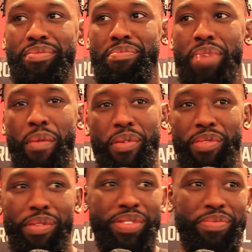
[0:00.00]
Pepper him
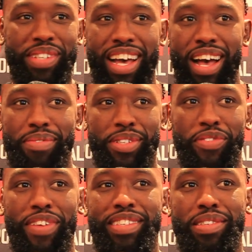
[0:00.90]
up with some jabs. You know,
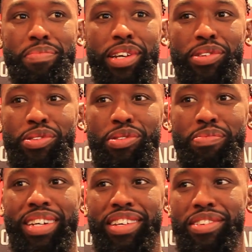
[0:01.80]
Francis is a big dude,
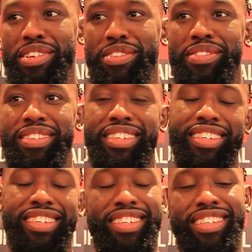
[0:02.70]
but, you know,
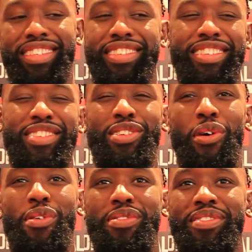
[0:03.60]
he's
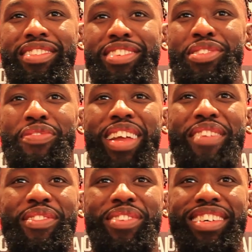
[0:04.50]
slow. He's slow for the
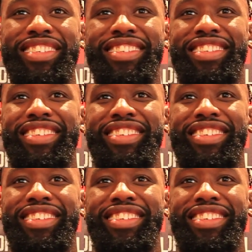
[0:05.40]
heavyweights.